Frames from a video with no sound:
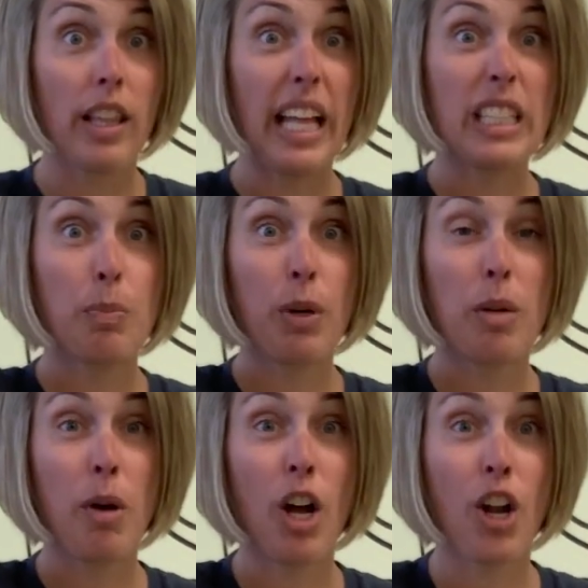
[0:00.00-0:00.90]
Let's put
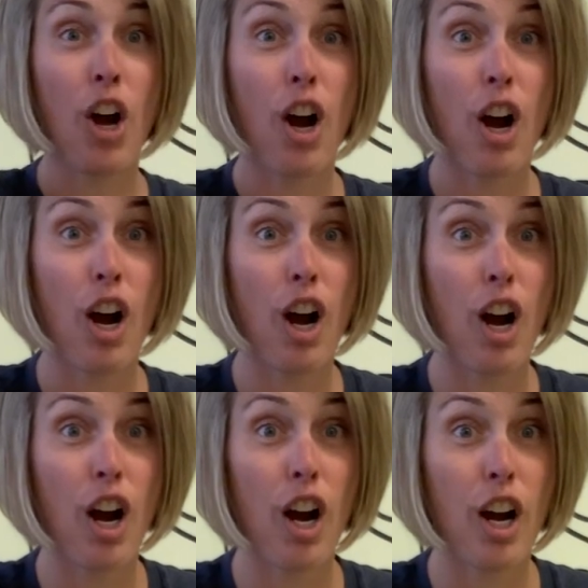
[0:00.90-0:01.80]
him on
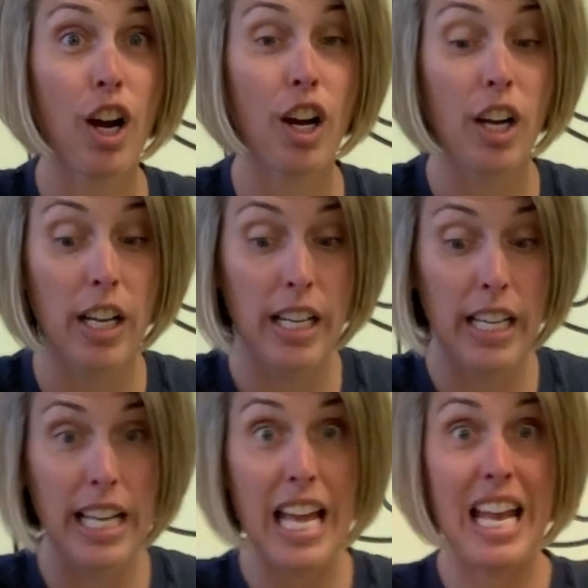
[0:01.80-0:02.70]
our
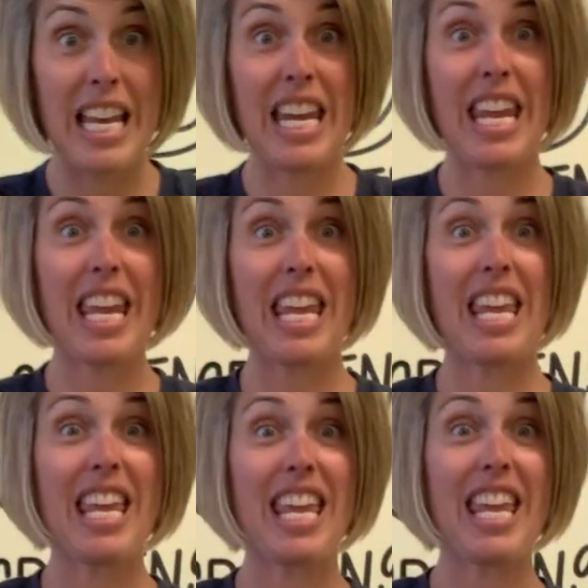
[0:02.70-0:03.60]

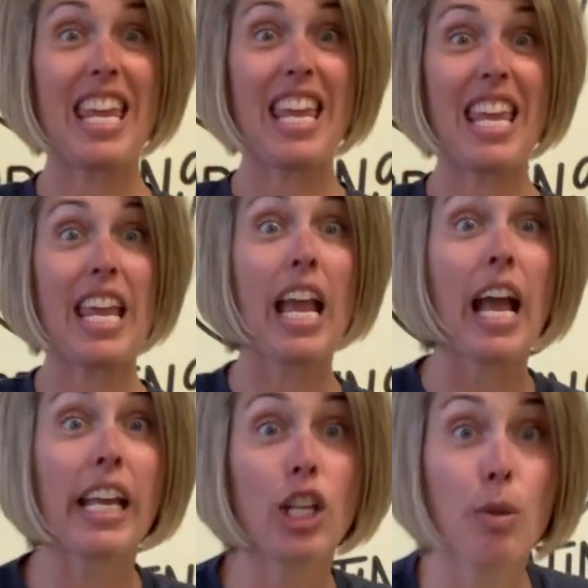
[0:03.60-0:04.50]

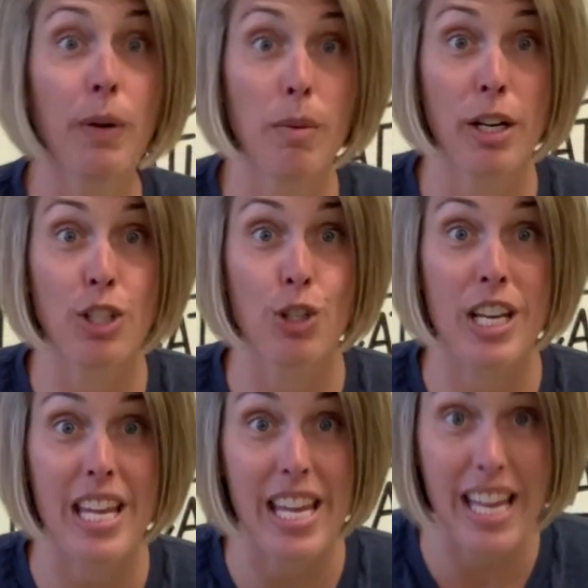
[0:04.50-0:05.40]
knee. Can you put him on your
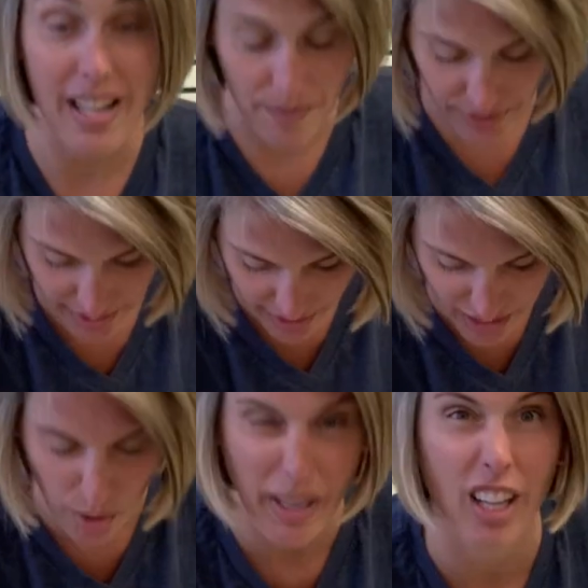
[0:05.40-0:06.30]
knee?
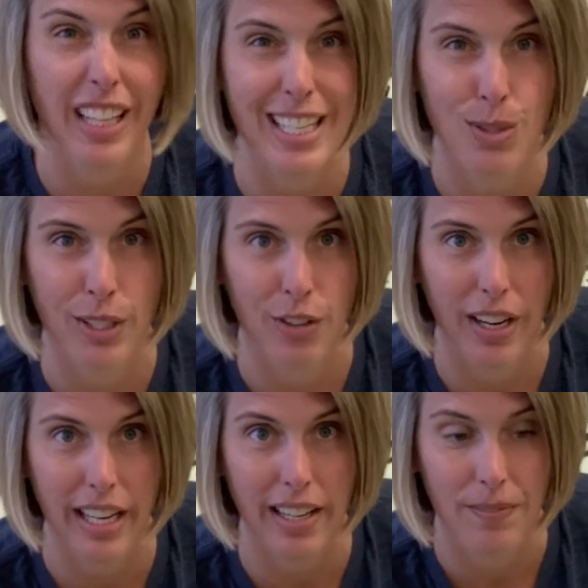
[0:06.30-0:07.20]
This will be our last one. You
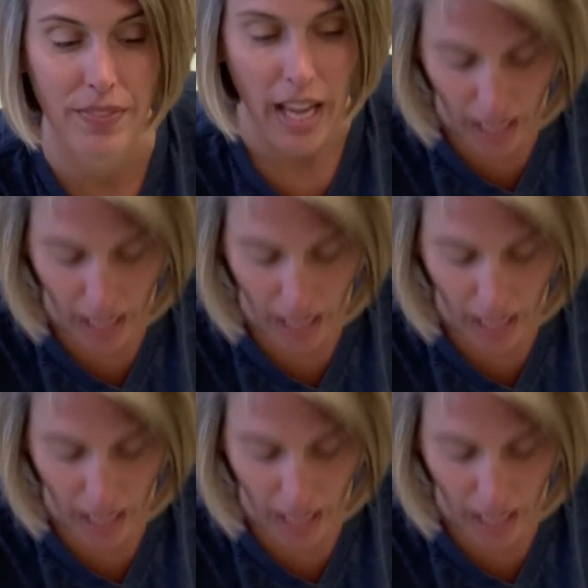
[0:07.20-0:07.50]
ready?